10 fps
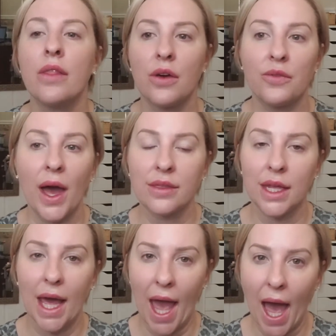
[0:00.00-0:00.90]
the fact
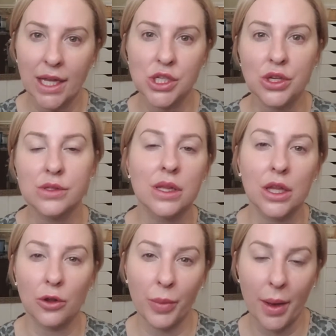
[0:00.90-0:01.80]
that I had to use a
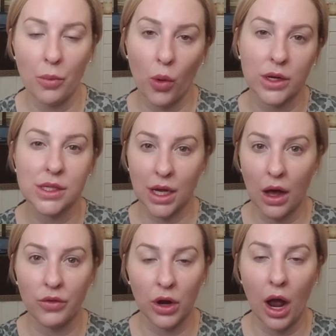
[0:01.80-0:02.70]
little bit more to
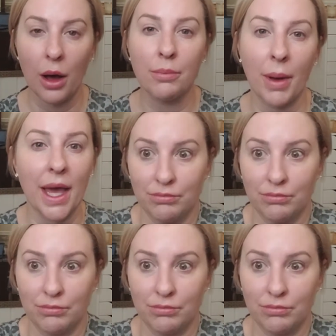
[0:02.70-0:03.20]
cover up my